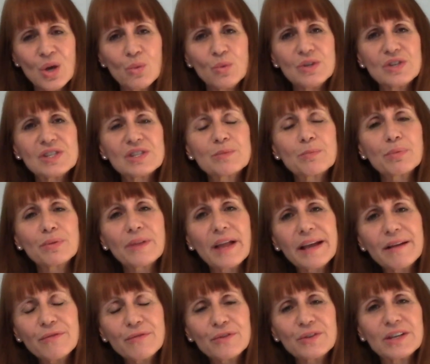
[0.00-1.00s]
which is
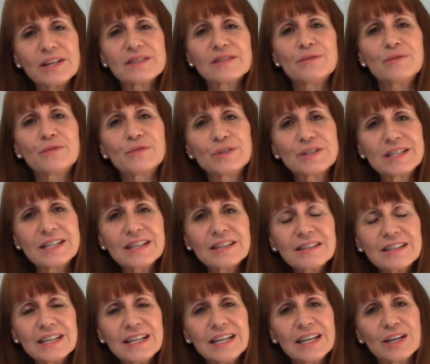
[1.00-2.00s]
playfulness and
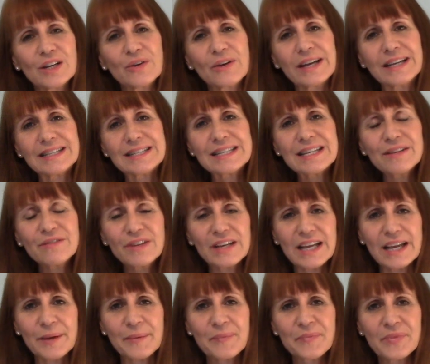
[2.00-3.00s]
fertility and
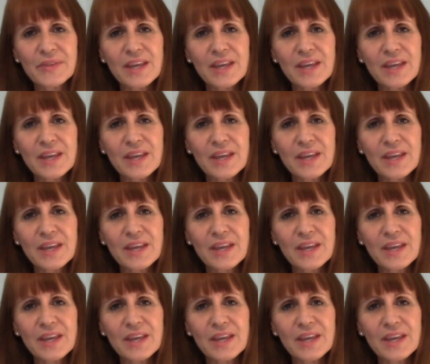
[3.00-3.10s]
creativity.